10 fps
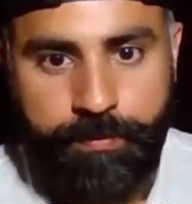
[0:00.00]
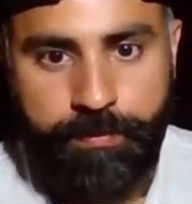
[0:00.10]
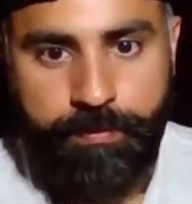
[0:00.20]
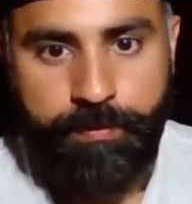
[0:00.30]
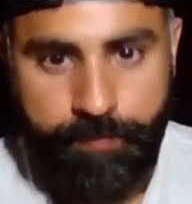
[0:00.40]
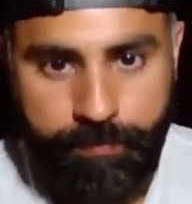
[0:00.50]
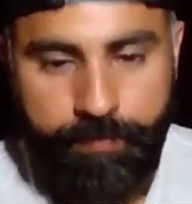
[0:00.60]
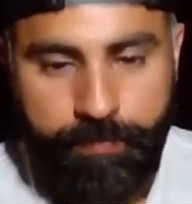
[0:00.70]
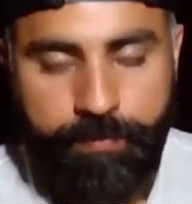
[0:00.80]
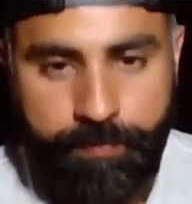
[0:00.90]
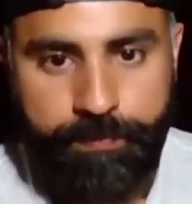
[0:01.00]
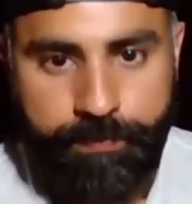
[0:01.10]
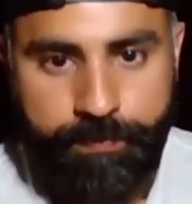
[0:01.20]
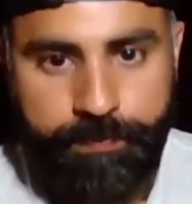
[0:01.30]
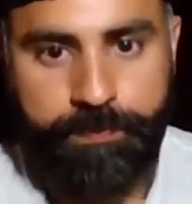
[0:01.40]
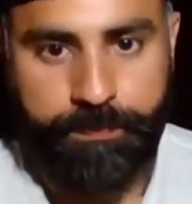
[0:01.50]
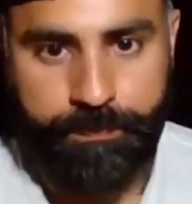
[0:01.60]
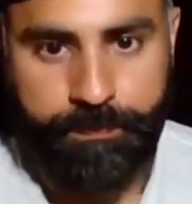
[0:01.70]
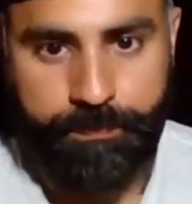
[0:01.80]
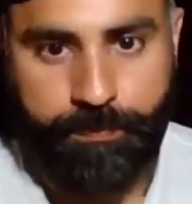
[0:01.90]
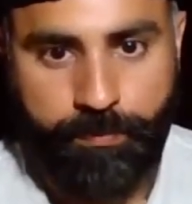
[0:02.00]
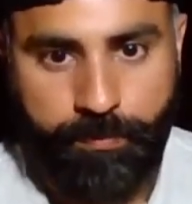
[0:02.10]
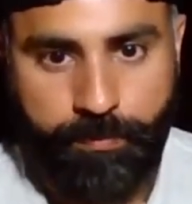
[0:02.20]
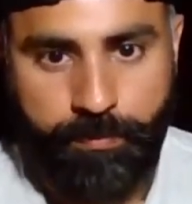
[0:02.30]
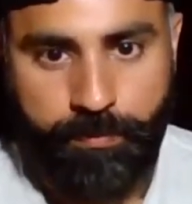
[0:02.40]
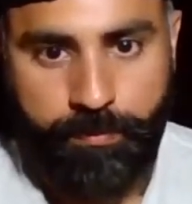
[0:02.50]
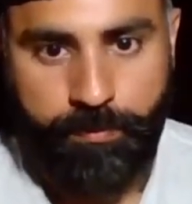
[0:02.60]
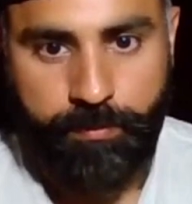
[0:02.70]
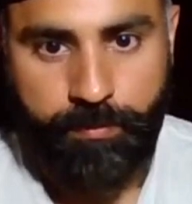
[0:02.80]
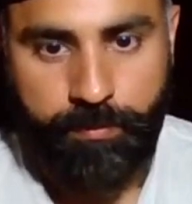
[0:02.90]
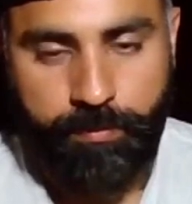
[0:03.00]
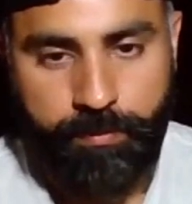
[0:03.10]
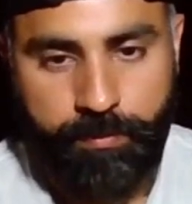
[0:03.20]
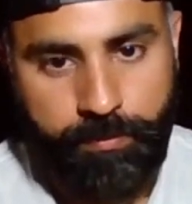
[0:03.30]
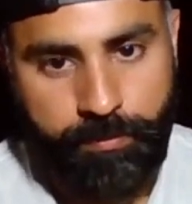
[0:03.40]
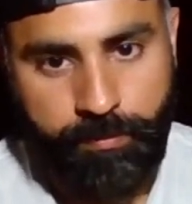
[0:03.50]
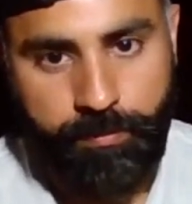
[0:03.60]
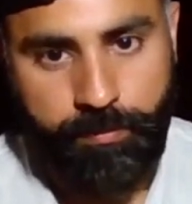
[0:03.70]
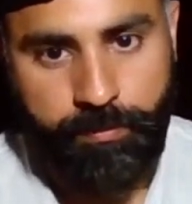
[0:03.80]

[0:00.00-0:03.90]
This person isn't speaking.